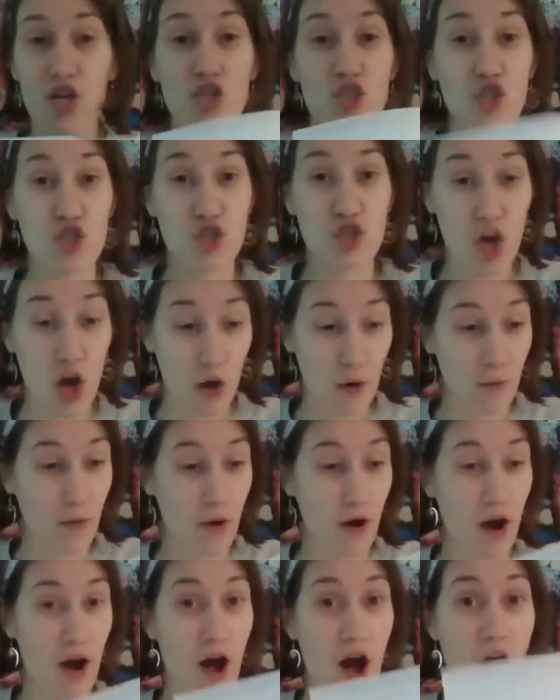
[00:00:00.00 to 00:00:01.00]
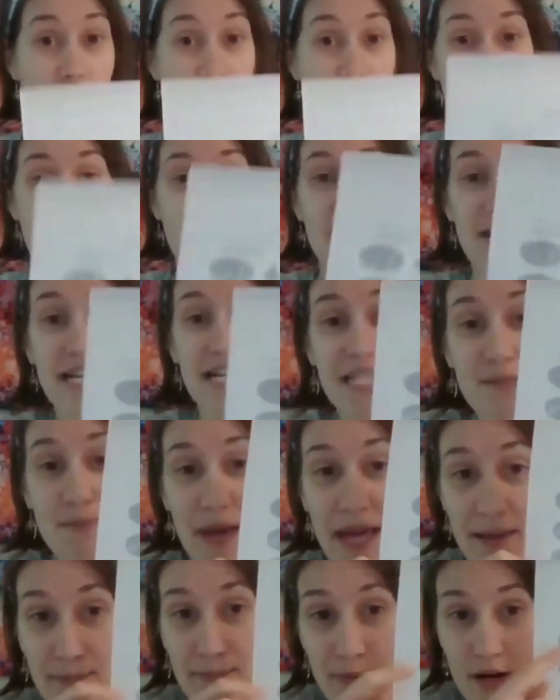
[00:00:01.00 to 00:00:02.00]
So on this
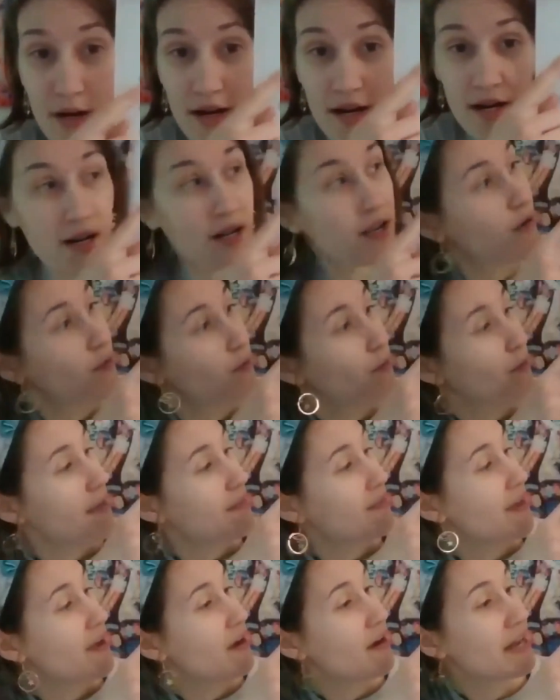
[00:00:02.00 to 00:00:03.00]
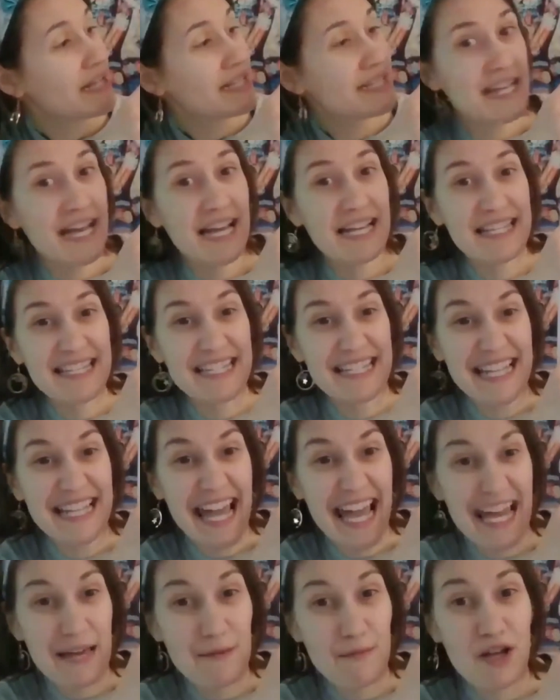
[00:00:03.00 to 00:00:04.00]
paper, right there, it says
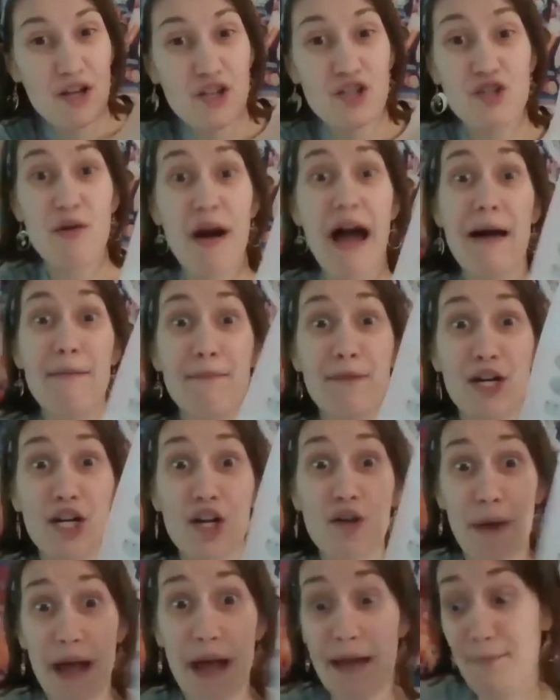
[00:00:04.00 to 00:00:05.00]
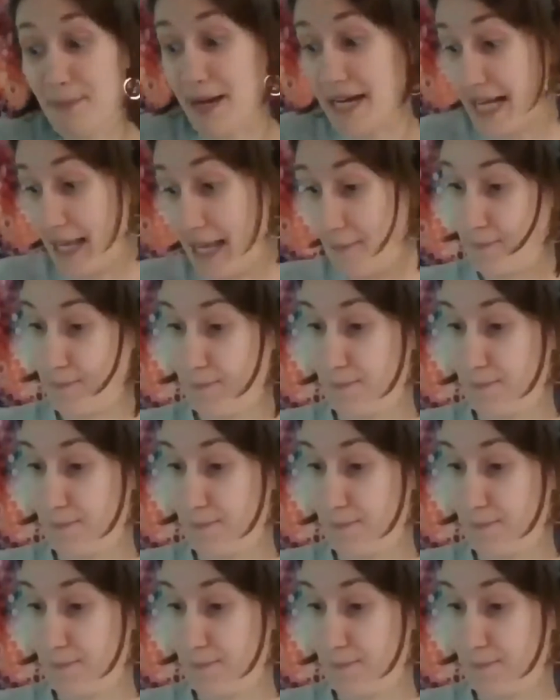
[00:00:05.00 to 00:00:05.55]
name. So I'm going to write my name.